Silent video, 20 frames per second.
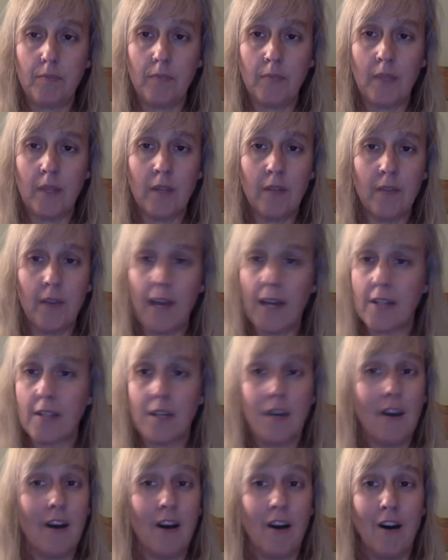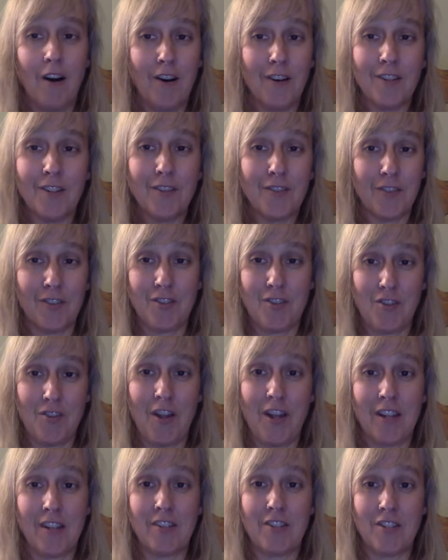In fact, all of your
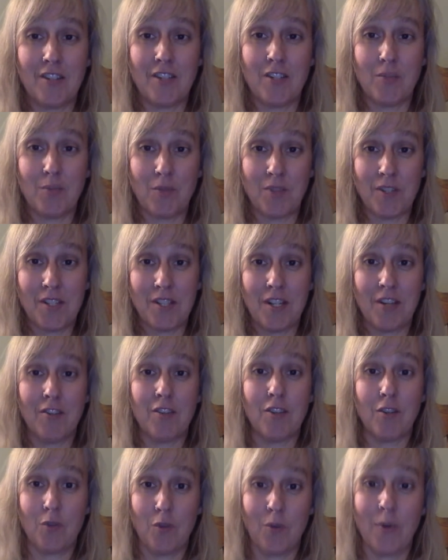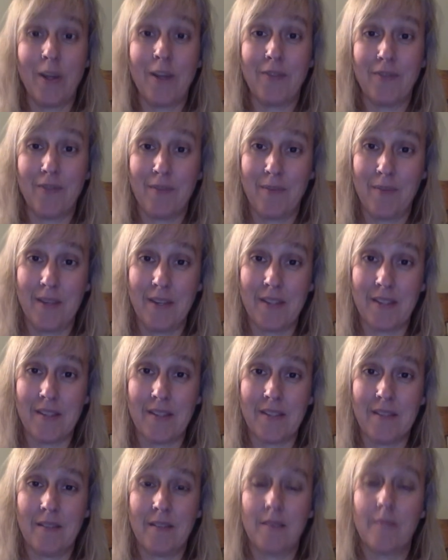strategies will steer you away from
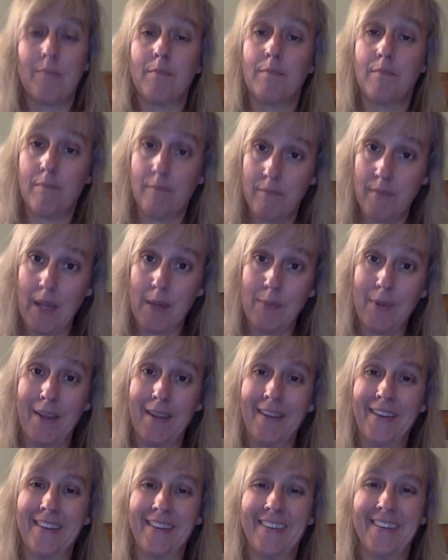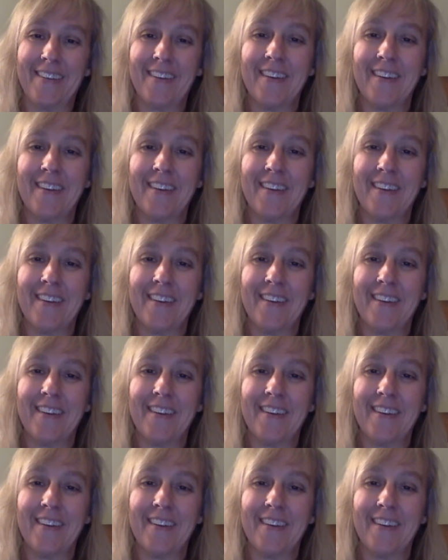this, maybe.